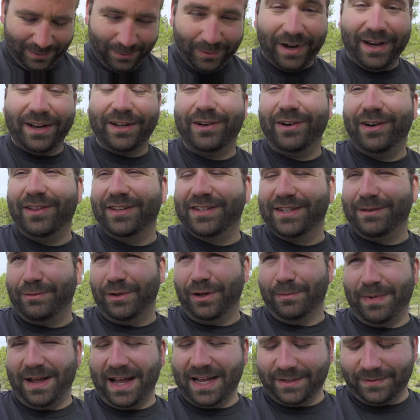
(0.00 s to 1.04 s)
went and got the
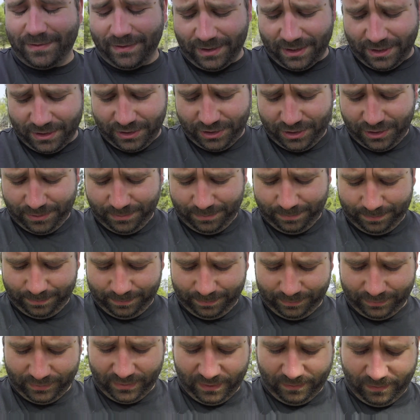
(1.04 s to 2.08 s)
Ziploc bags for lunch,
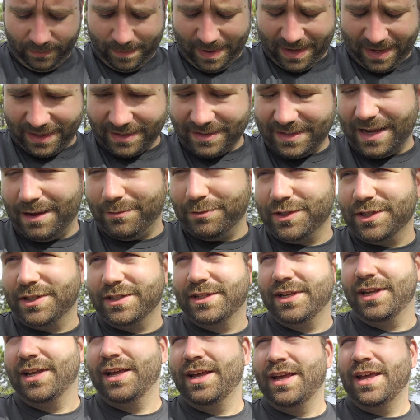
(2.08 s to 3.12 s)
for making
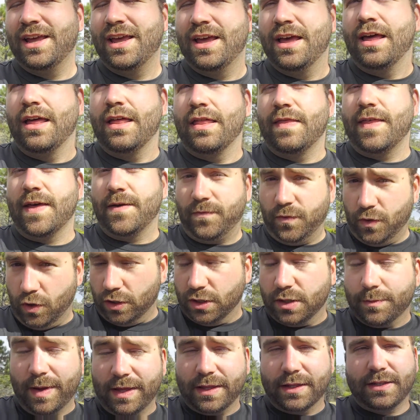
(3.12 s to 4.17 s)
sandwiches. Then
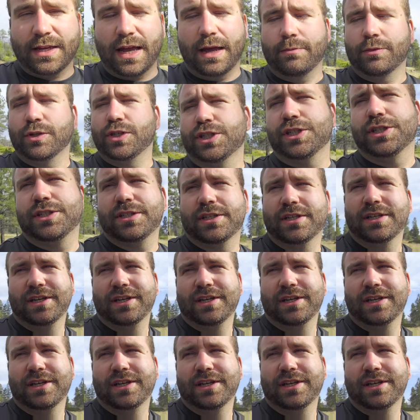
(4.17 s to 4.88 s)
forgot to make the sandwiches,